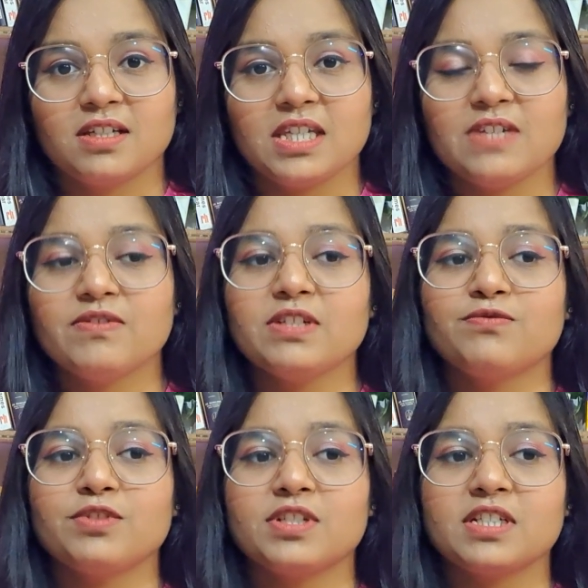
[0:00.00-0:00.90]
Even if
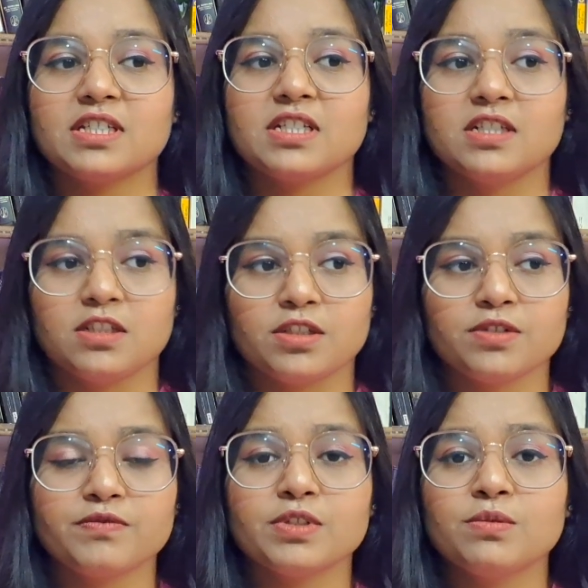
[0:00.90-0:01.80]
you're sitting in an
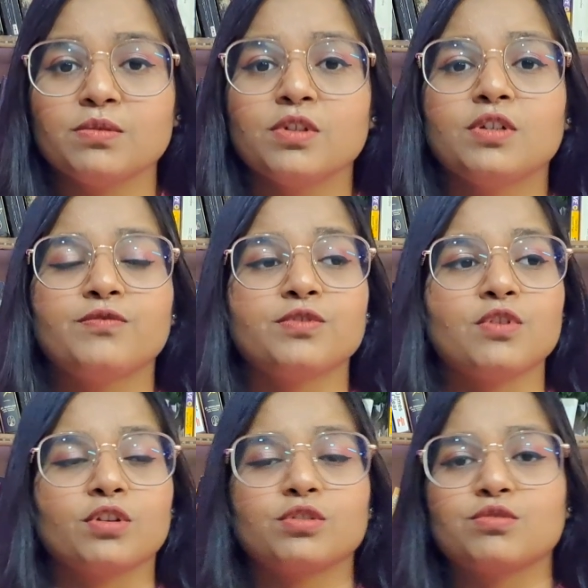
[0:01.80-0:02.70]
interview, if you're
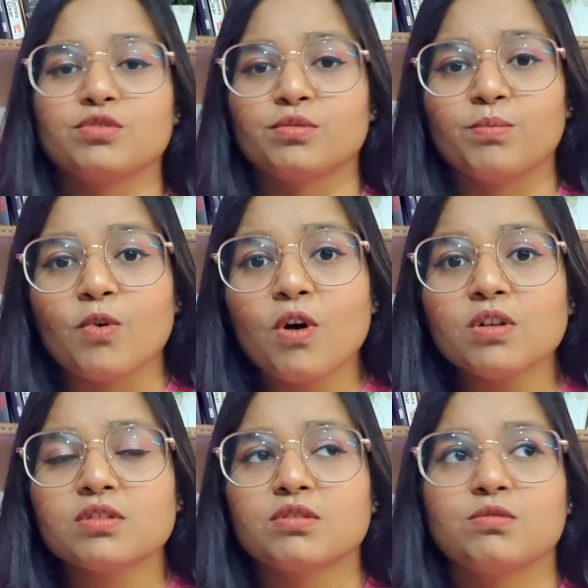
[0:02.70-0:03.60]
talking to your
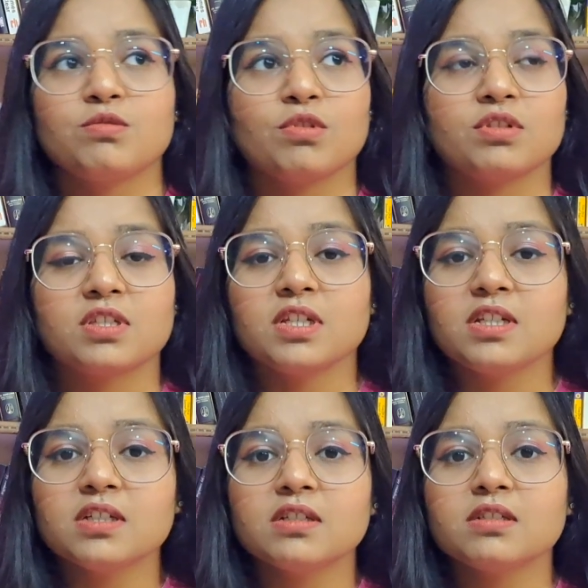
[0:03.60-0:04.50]
boss, to your
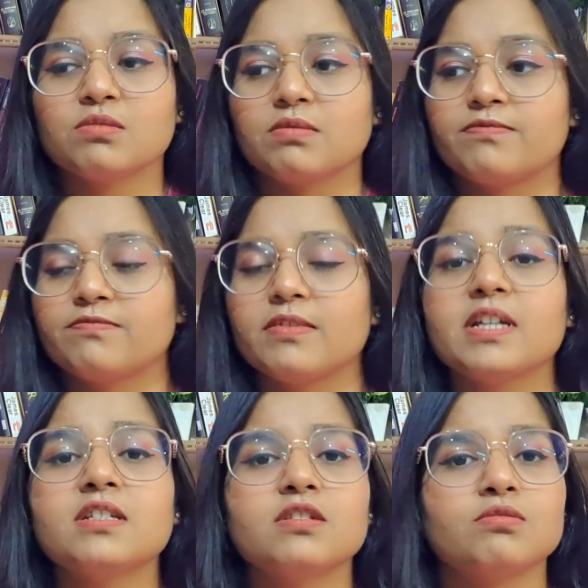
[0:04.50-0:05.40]
senior, to a
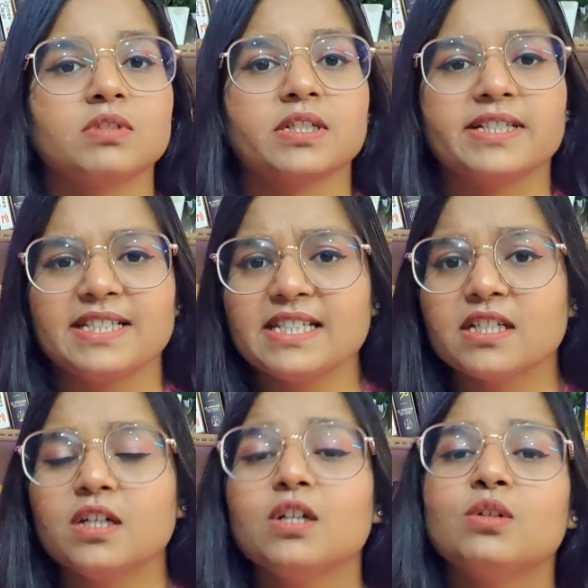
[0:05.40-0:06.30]
friend, to a colleague,
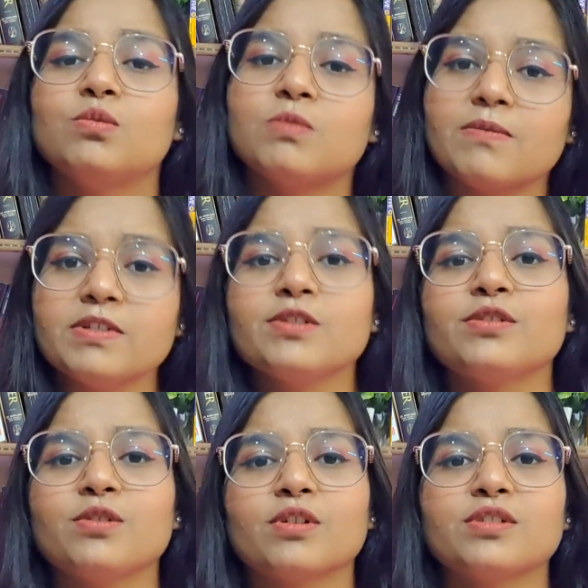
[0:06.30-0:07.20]
whoever you're
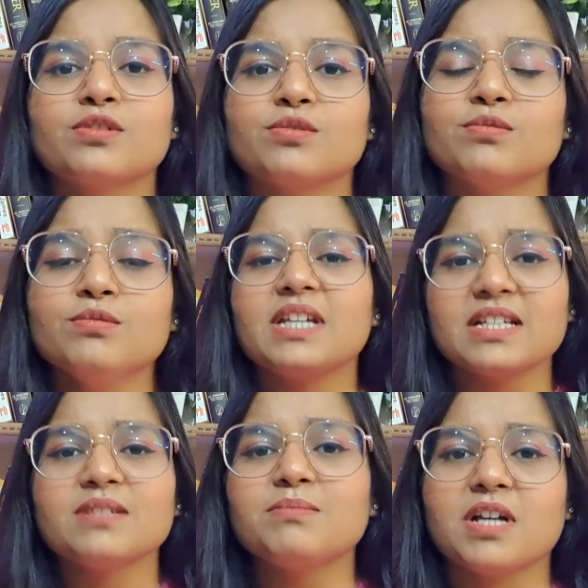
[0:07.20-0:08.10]
talking to, take
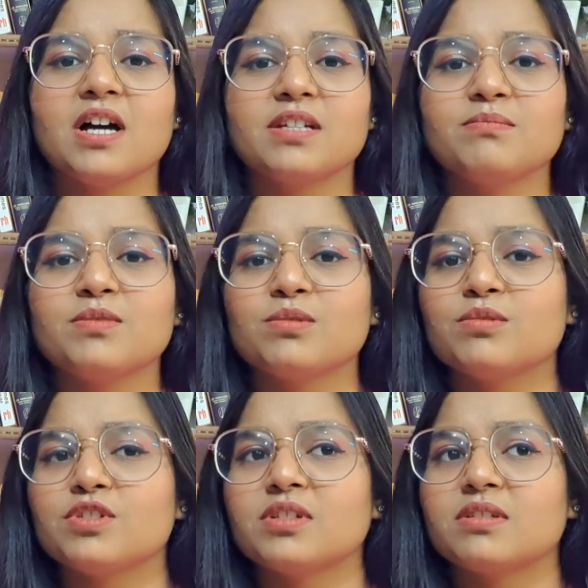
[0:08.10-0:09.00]
some time
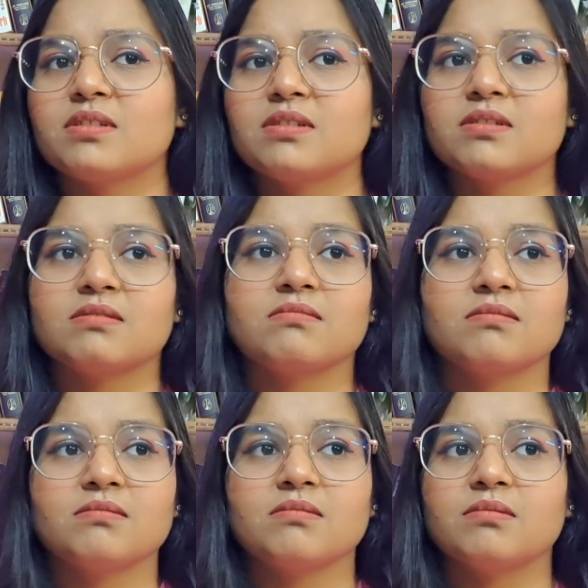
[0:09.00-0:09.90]
to just
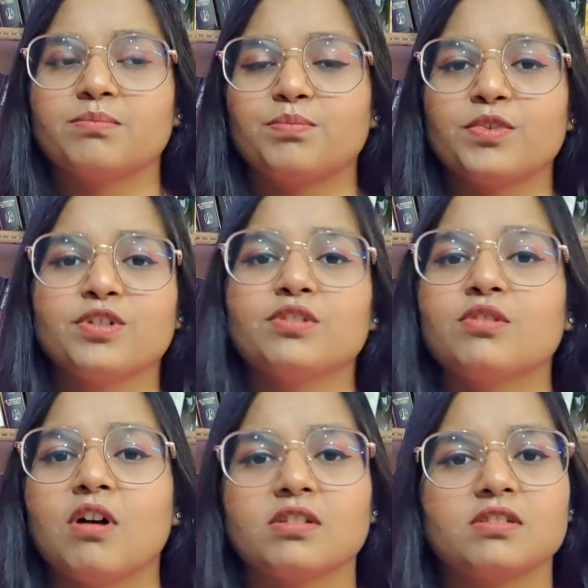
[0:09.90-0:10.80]
put your
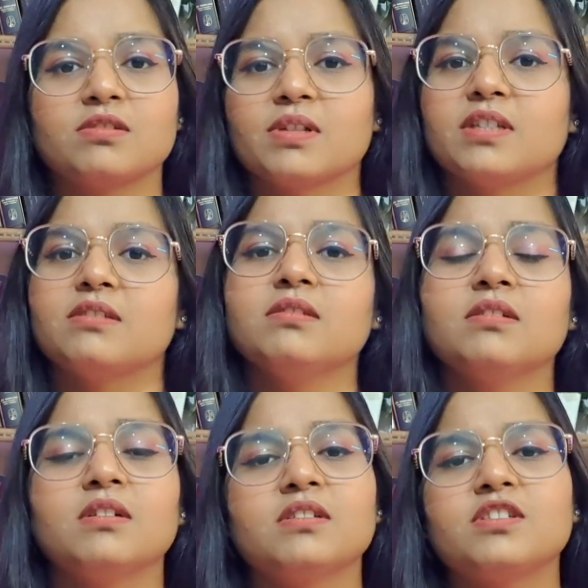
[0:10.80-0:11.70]
thoughts together,
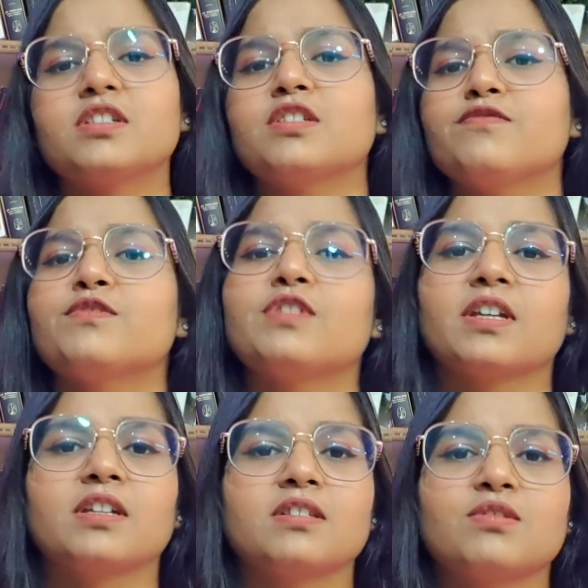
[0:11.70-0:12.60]
just a few
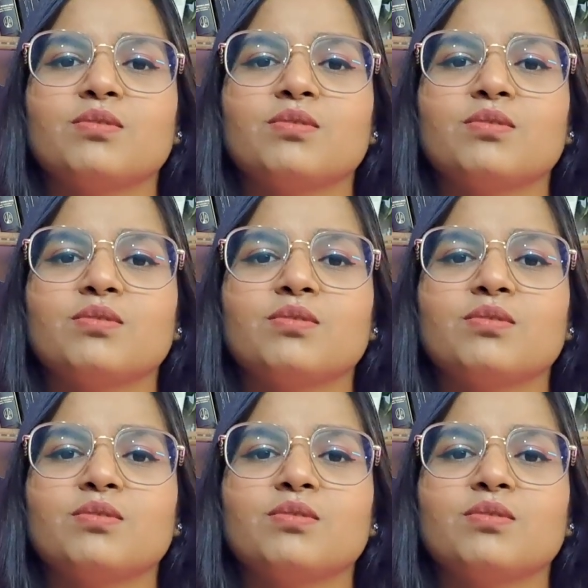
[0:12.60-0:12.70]
seconds.